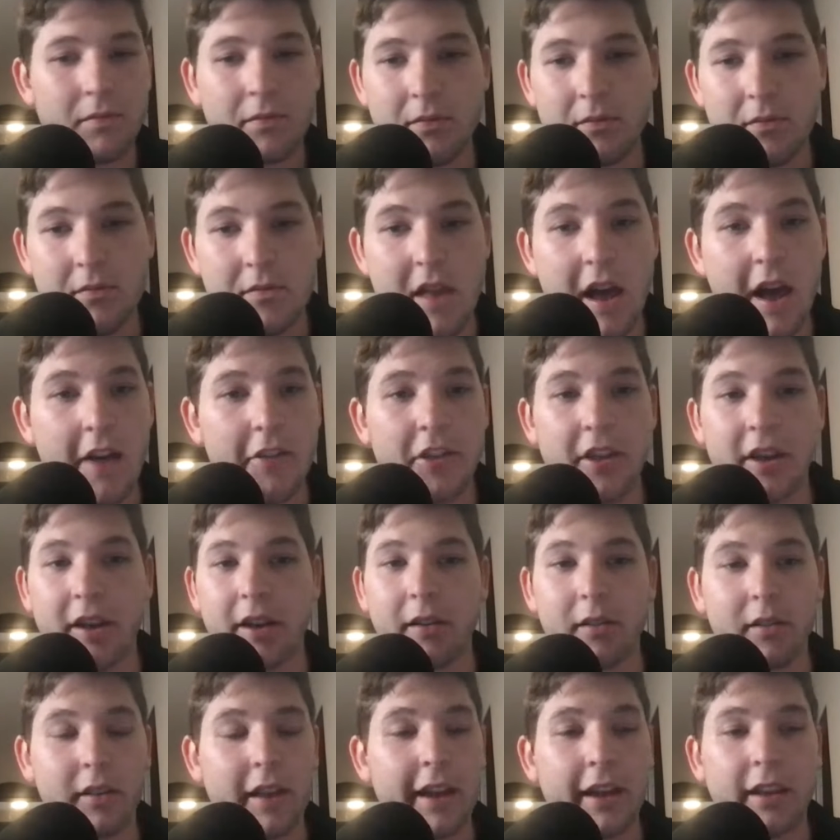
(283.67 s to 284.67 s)

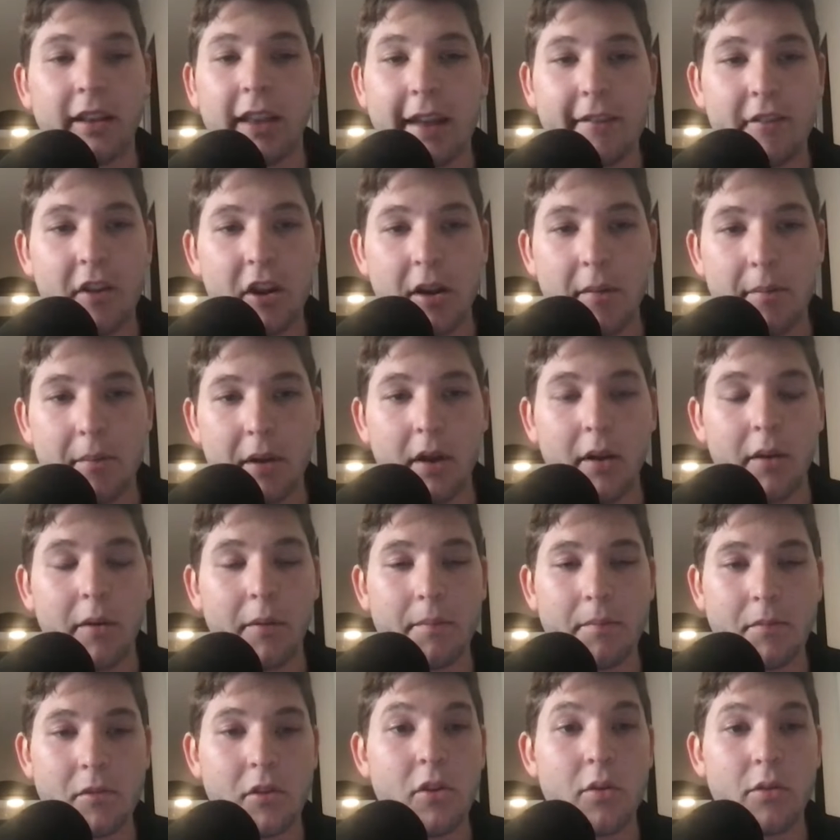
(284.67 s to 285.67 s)
nothing like Le'Veon
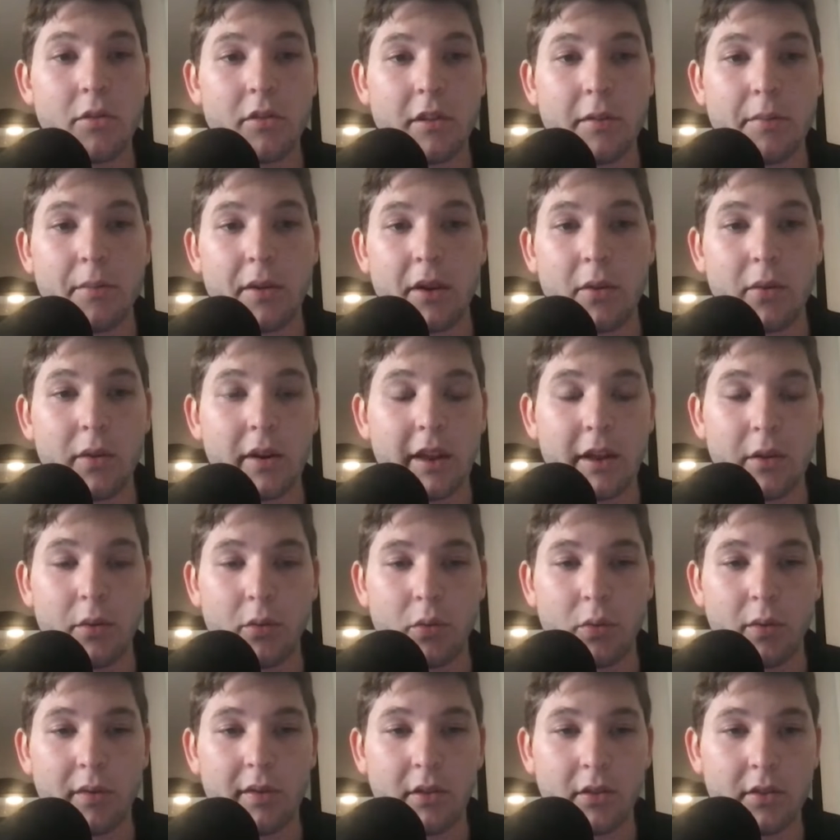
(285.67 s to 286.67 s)
Bell used to be when he
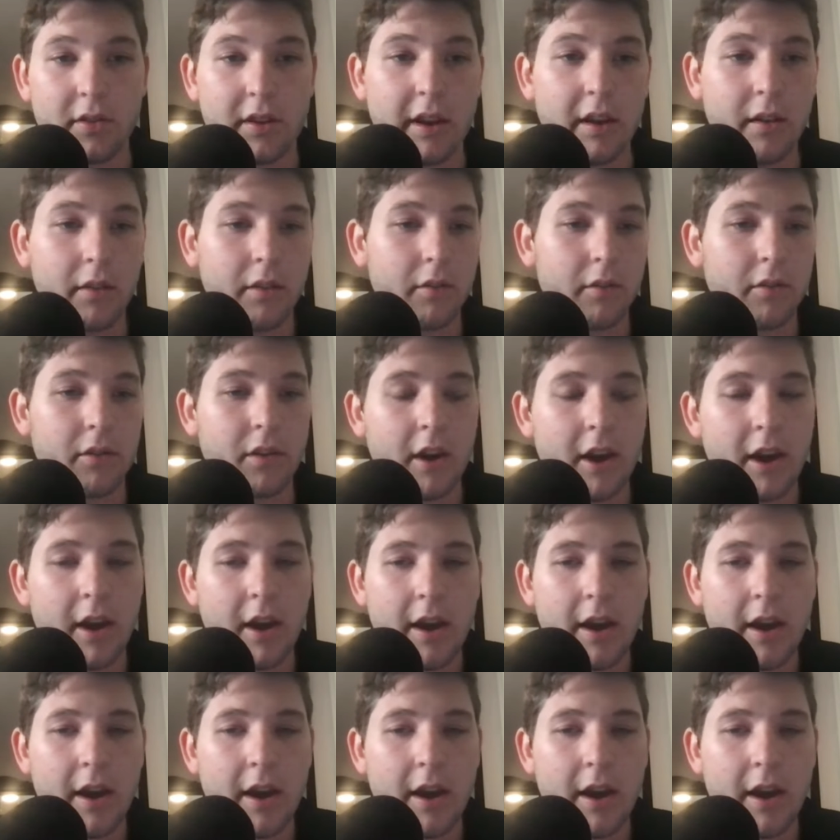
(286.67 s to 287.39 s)
was with the Steelers.